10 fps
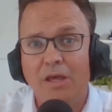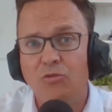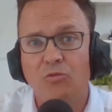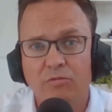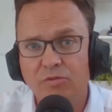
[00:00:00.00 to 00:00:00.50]
the
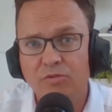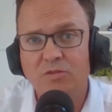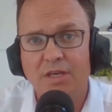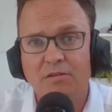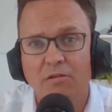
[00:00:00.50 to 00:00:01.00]
plethora
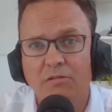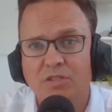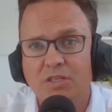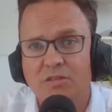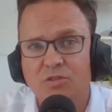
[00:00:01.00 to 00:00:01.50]
of new
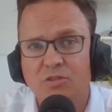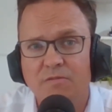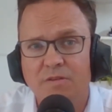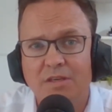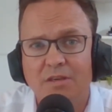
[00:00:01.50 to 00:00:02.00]
technologies
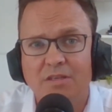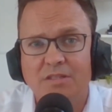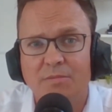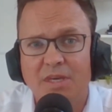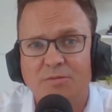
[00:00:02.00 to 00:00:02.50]
and
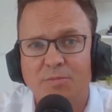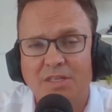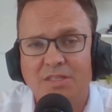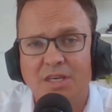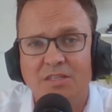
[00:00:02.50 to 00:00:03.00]
shifting customer
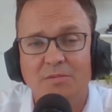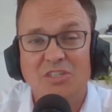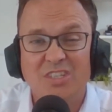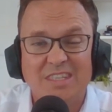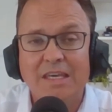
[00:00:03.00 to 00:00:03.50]

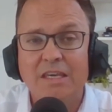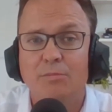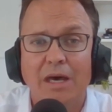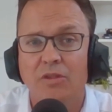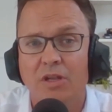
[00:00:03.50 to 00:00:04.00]
expectations. I mean,
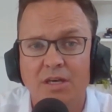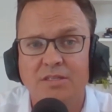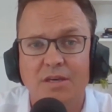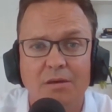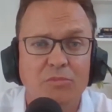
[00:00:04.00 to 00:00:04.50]
just think
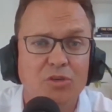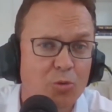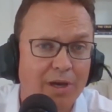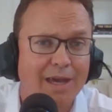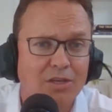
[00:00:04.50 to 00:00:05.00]
about the last
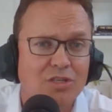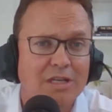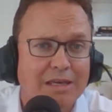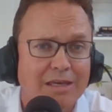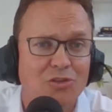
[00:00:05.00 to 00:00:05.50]
time you were
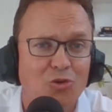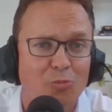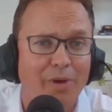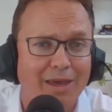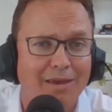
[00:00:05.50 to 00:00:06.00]
actually
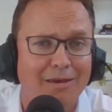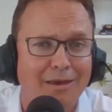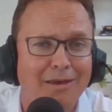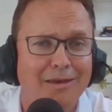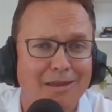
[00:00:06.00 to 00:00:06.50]
in your
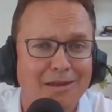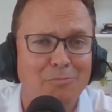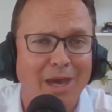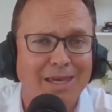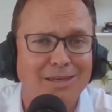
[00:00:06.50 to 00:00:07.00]
bank,
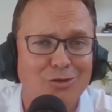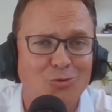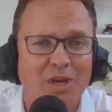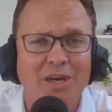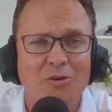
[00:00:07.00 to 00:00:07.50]
in a
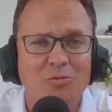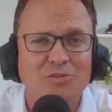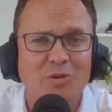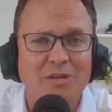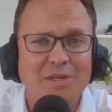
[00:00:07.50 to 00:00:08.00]
bank queue.
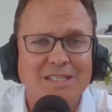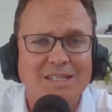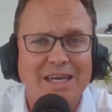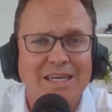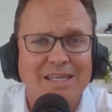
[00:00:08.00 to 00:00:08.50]
Well,
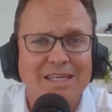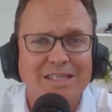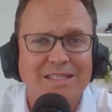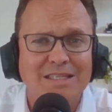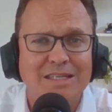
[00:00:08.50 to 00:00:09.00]
joining me
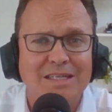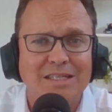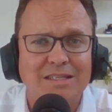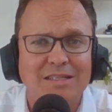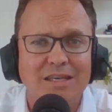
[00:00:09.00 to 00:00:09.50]
today is
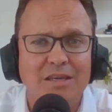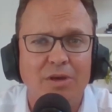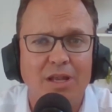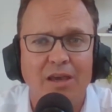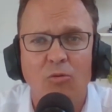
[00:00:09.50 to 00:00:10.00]

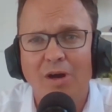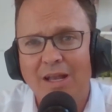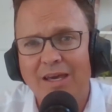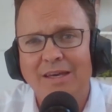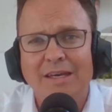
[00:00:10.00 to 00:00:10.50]
Thandiwe
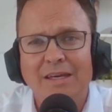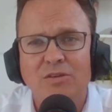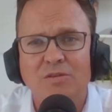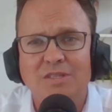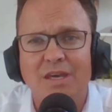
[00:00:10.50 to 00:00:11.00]

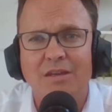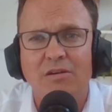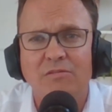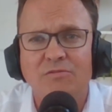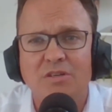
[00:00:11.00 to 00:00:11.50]
Legwaila,
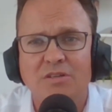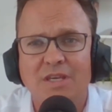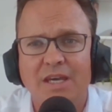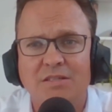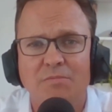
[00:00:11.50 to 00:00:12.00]
who's head
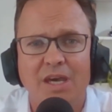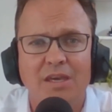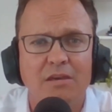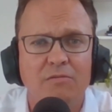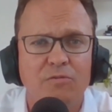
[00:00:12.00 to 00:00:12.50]
of
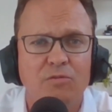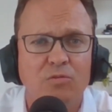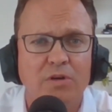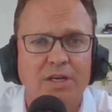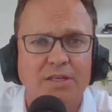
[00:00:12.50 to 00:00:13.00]
transaction
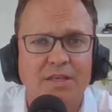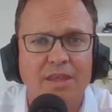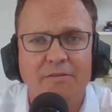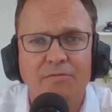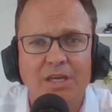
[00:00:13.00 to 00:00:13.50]
banking
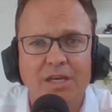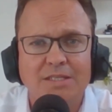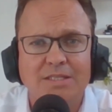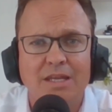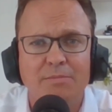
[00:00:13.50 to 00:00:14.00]
for South
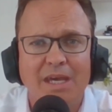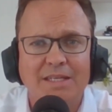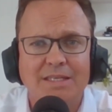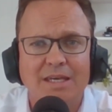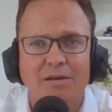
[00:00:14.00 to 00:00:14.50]
Africa at
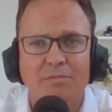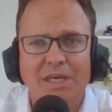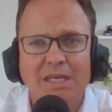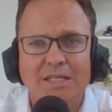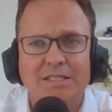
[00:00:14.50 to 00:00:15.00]
Standard Bank
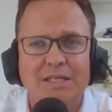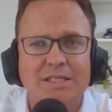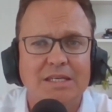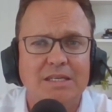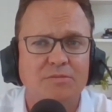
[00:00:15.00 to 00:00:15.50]

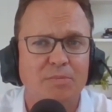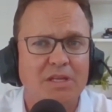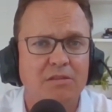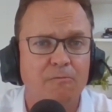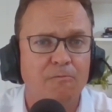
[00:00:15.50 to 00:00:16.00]
CIB.
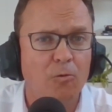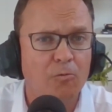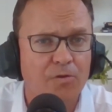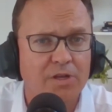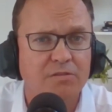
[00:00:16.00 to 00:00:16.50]
Thandi has been at
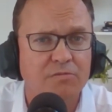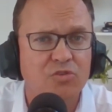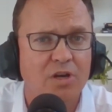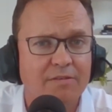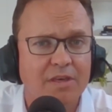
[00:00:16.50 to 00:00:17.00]
the
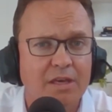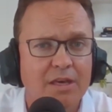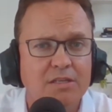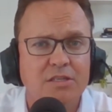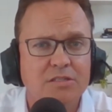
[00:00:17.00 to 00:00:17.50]
forefront of
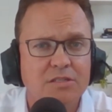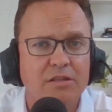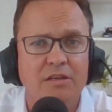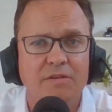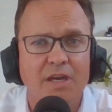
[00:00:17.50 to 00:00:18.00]
driving
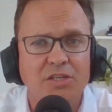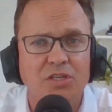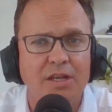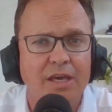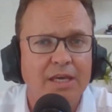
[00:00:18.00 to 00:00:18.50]
digital
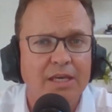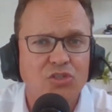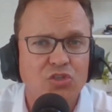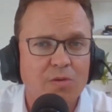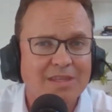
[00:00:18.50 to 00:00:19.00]
innovation,
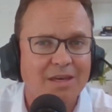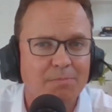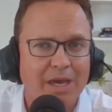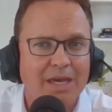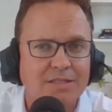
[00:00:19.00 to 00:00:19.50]

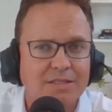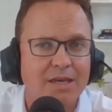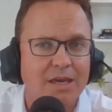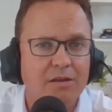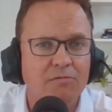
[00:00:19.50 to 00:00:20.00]
ensuring that
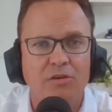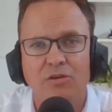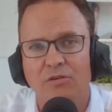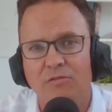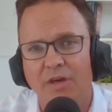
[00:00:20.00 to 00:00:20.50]
banks stay
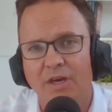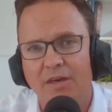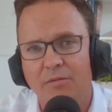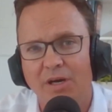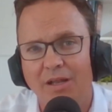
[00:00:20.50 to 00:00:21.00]
ahead of the
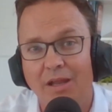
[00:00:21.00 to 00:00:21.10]
curve